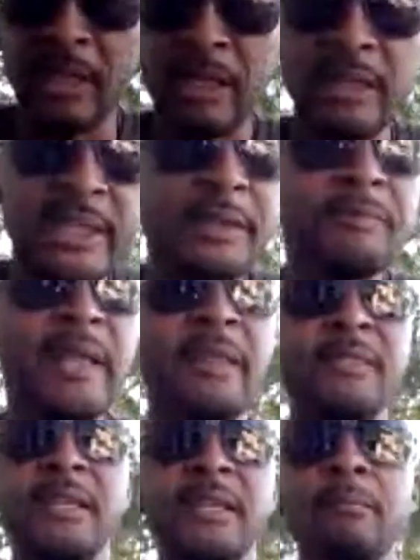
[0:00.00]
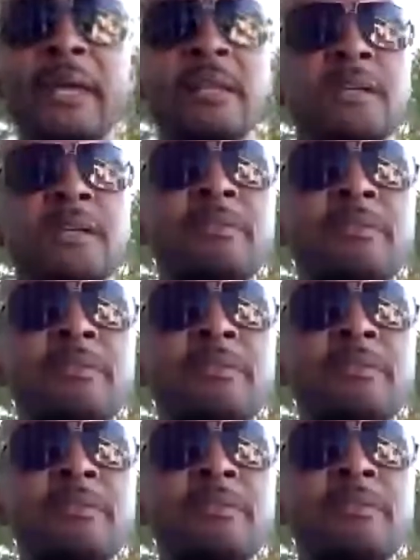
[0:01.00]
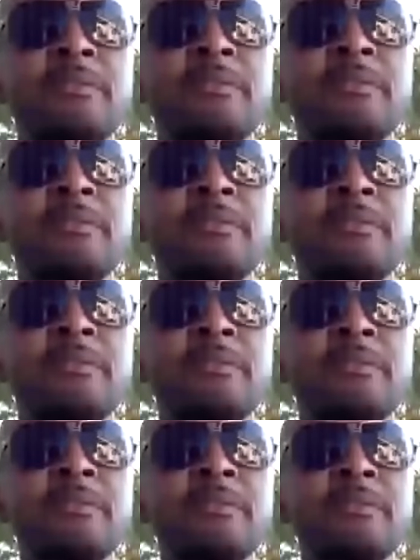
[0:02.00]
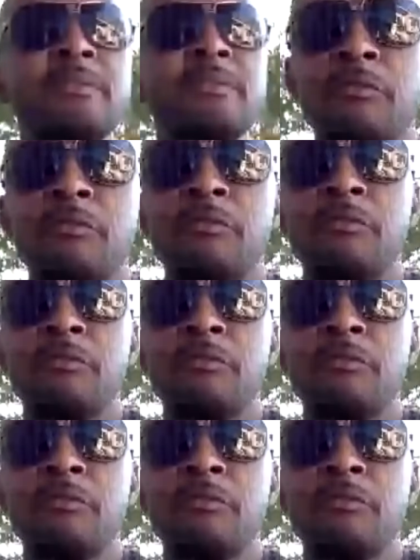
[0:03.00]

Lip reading: Live that thing, man. Live life to the fullest. But find